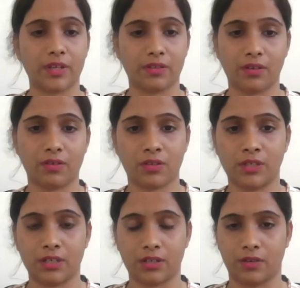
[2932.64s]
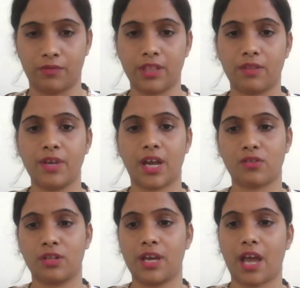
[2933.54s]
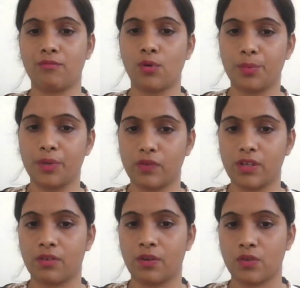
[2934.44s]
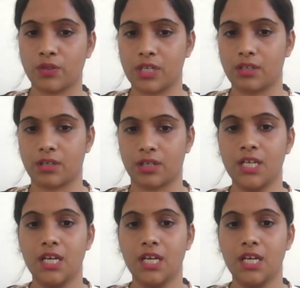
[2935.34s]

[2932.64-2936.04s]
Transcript: research data. Once we actually have open research data